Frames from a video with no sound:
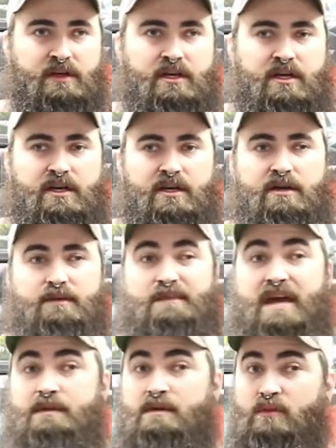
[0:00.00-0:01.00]
Uh,
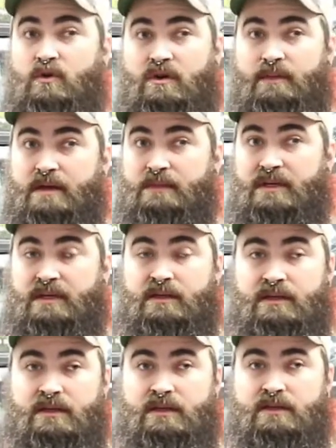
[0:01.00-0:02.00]
maybe more, maybe
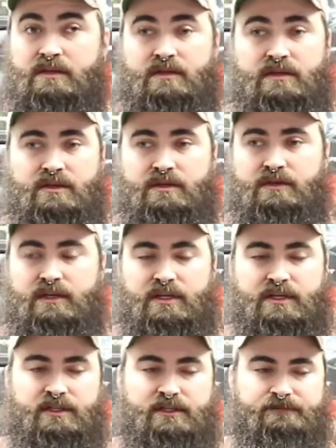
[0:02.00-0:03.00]
you know,
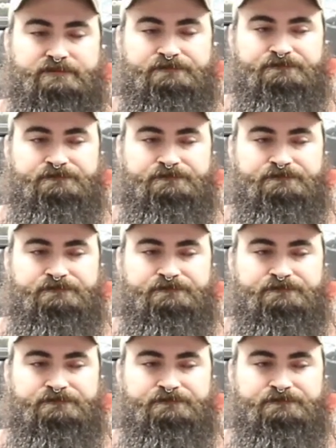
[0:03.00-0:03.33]
um,